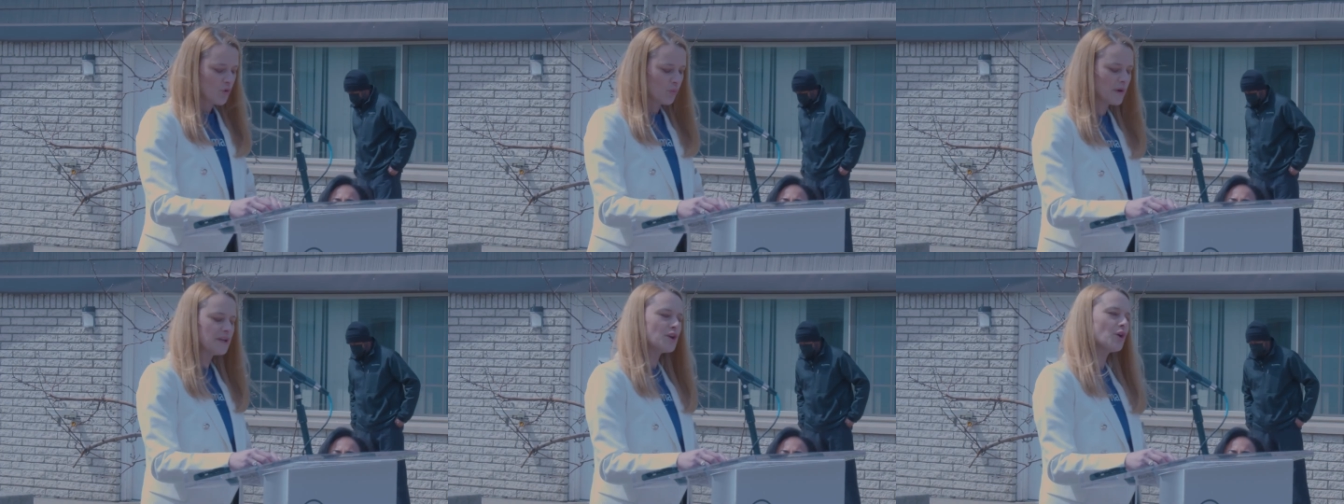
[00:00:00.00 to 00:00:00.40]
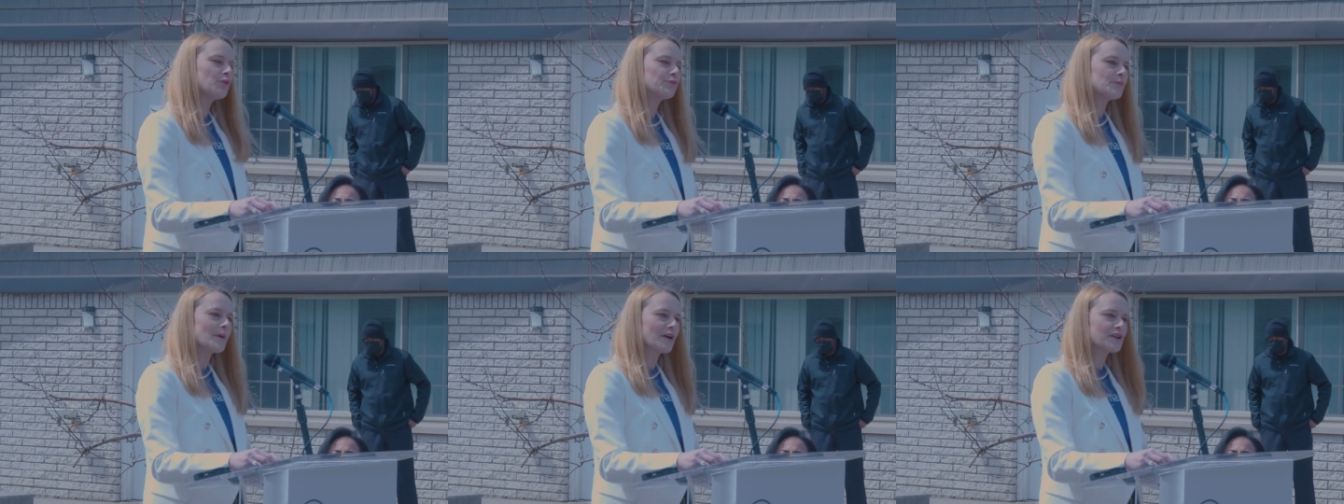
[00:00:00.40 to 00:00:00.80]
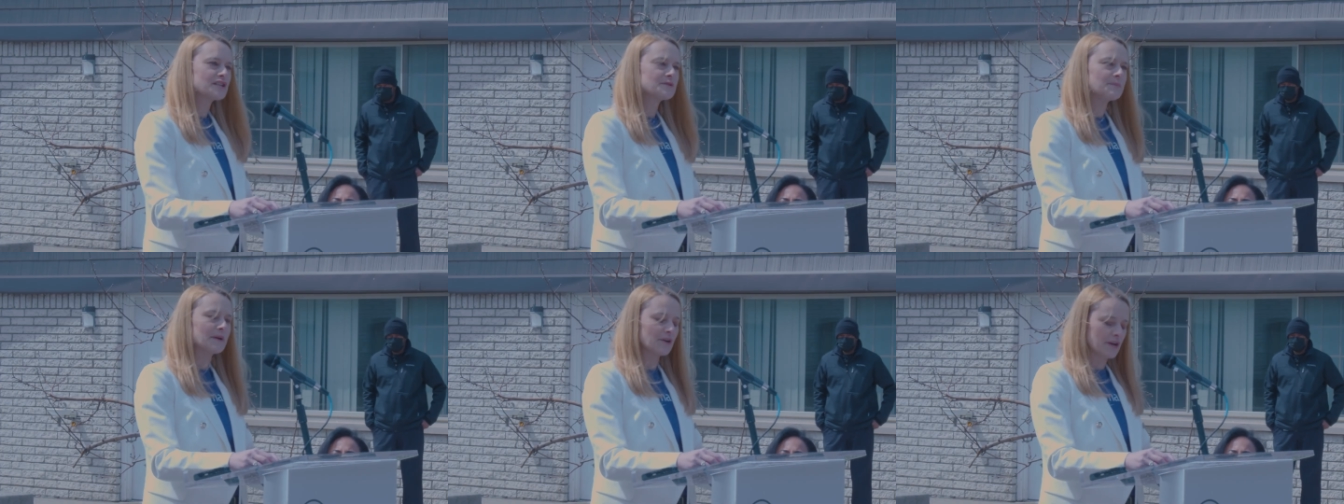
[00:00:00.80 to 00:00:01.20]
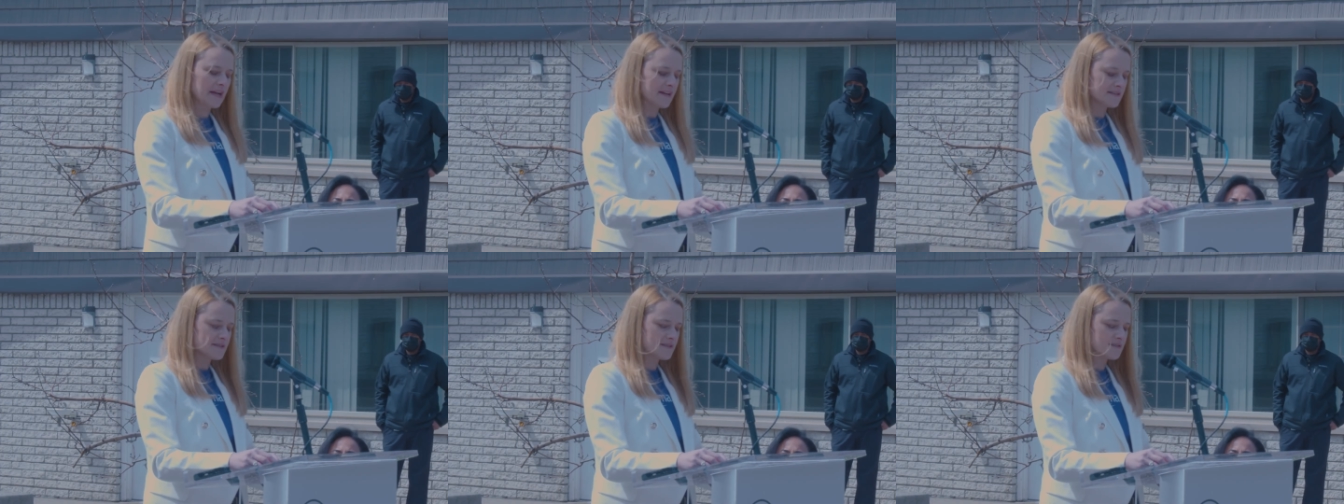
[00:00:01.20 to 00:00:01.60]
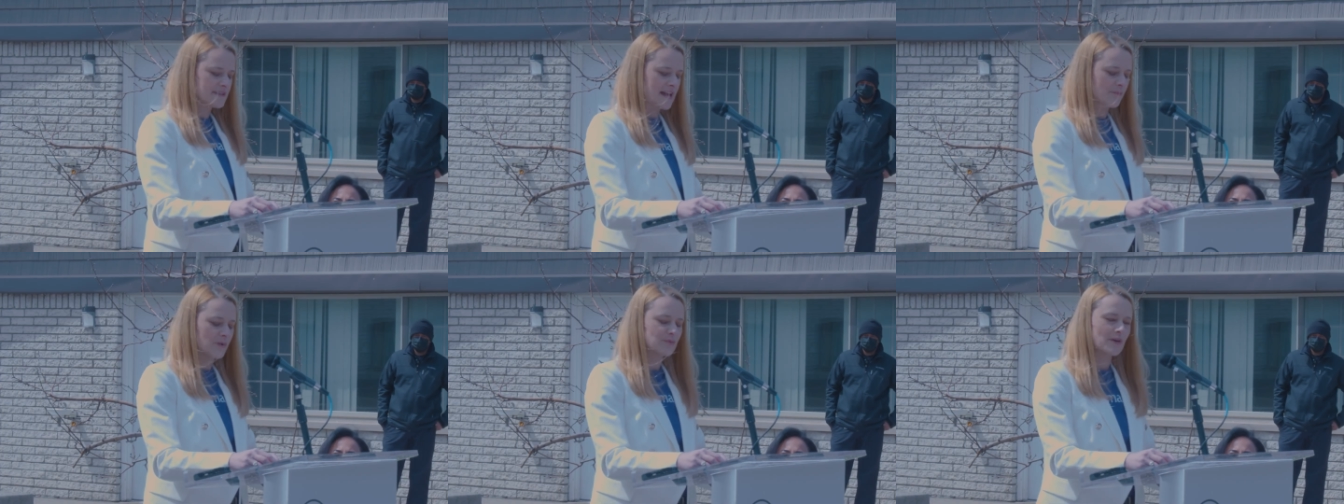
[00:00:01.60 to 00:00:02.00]
We know from our experience
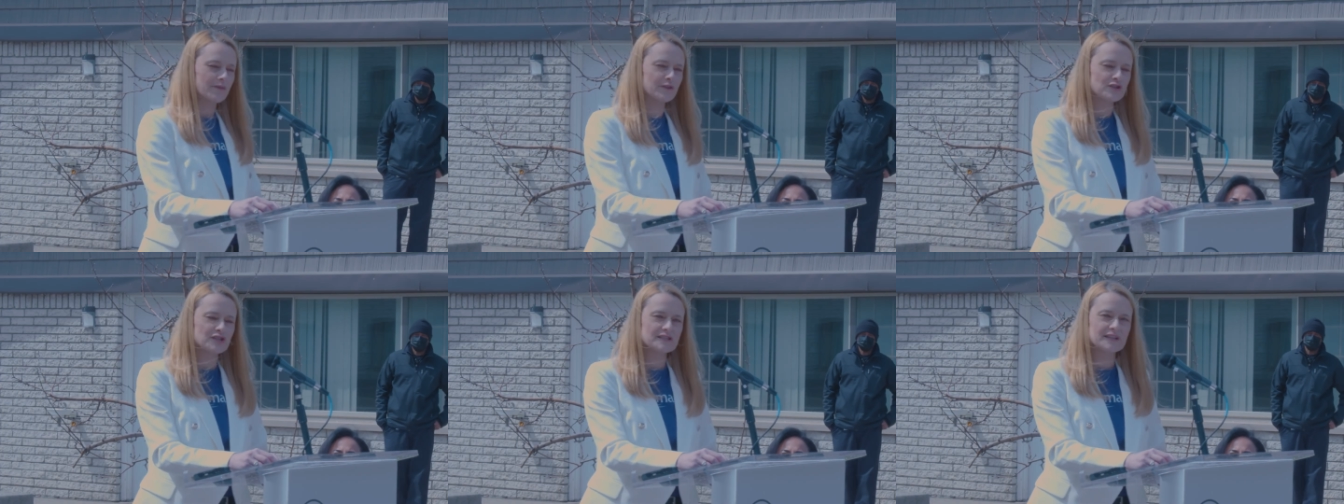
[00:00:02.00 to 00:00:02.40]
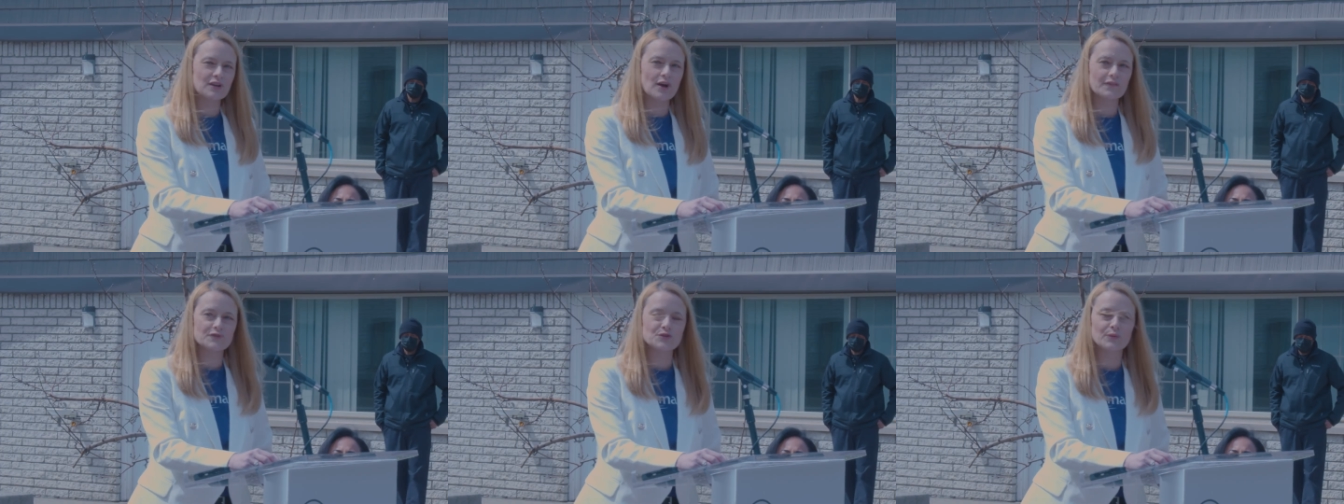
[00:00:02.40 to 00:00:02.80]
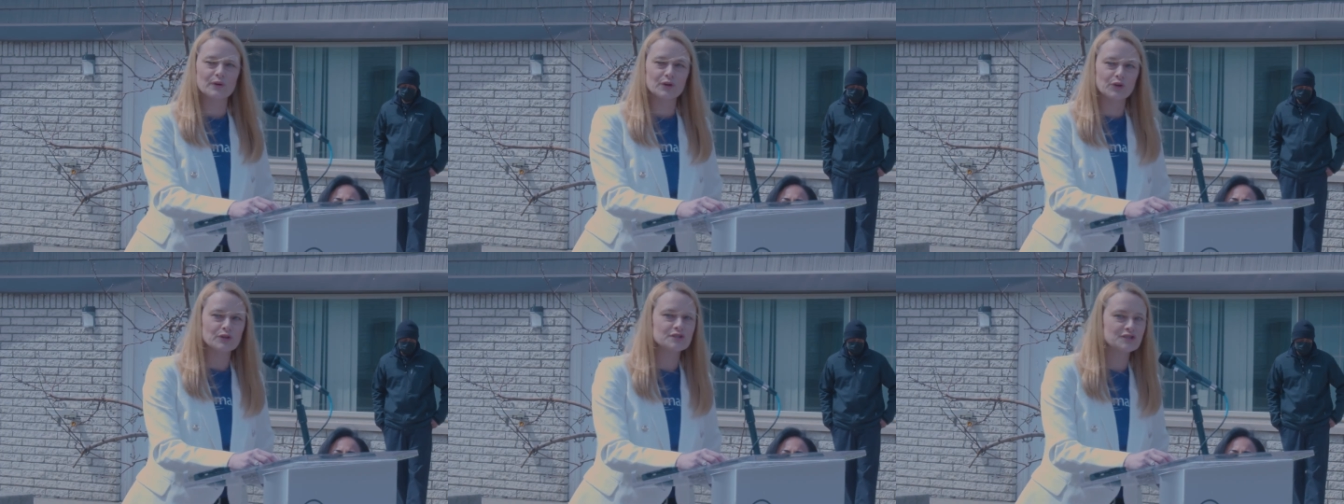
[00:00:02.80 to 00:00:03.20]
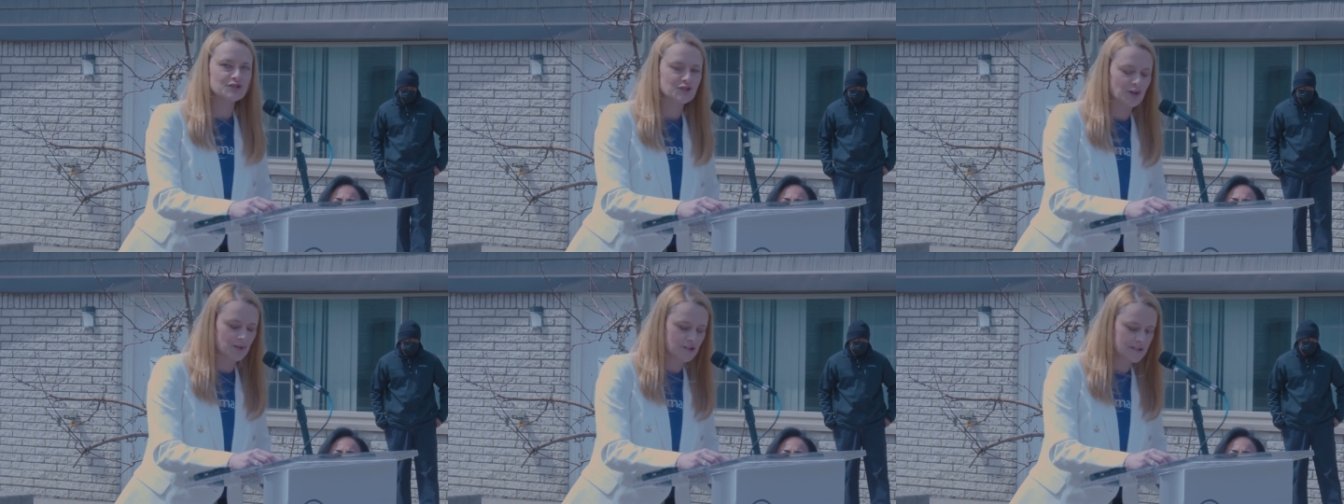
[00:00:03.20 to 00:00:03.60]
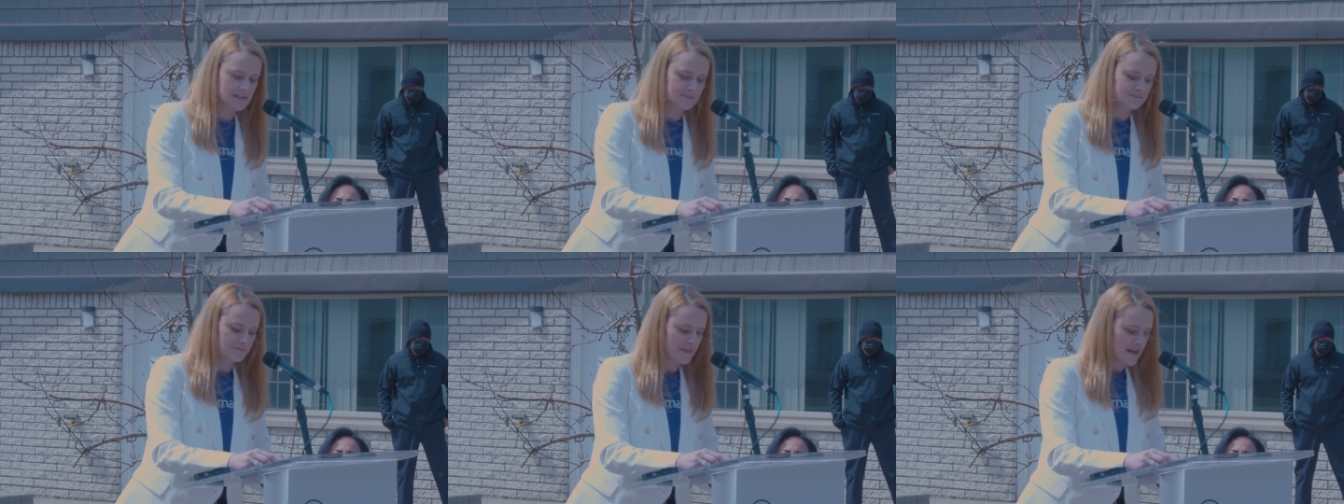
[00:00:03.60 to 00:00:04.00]
that when refugees get off to a good start,
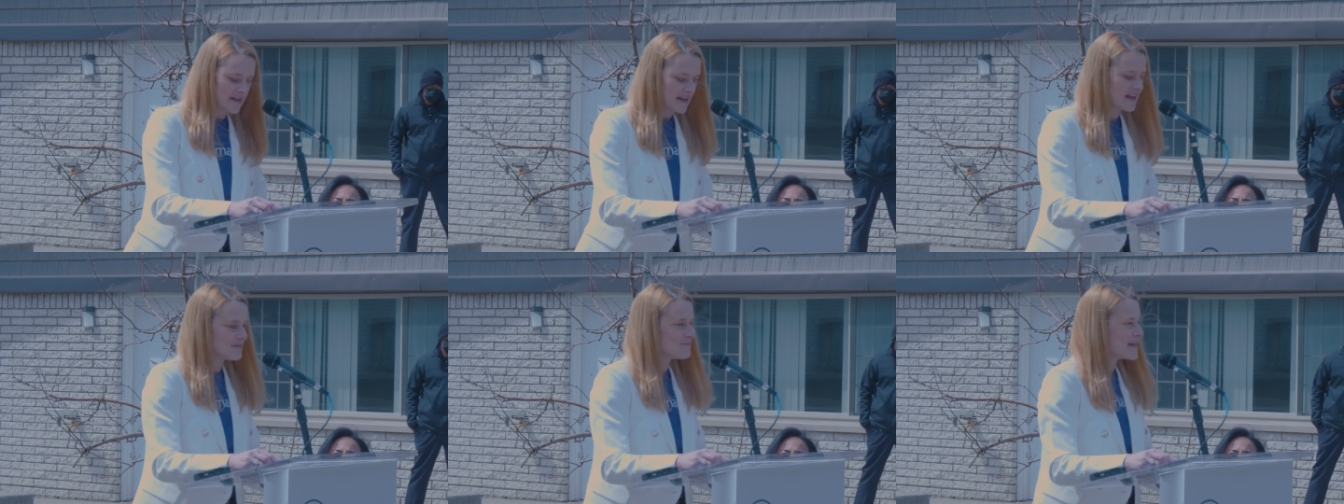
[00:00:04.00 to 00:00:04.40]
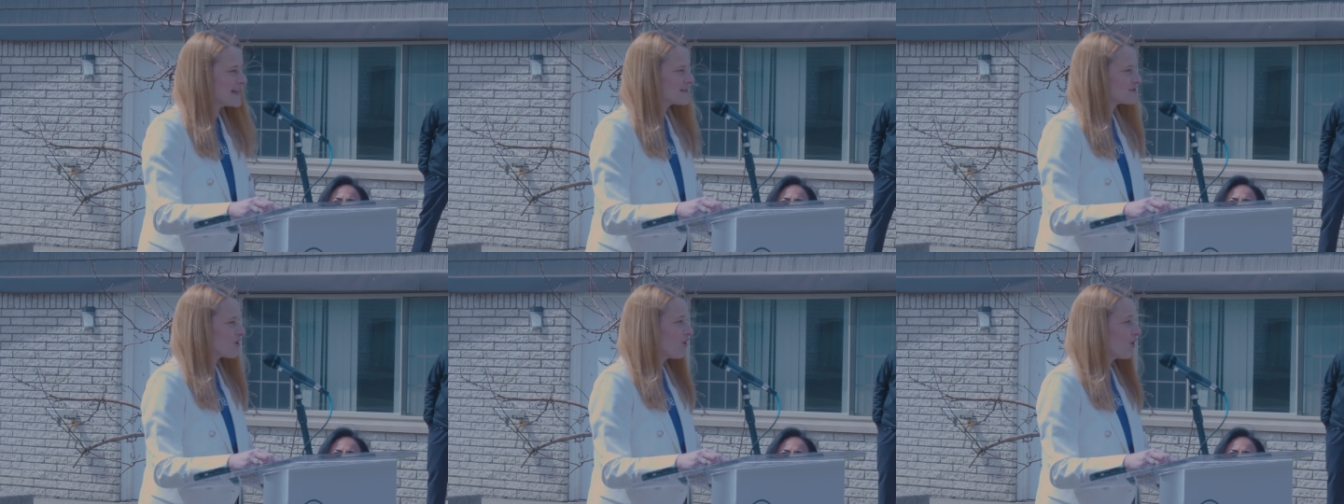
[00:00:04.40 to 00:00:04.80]
it makes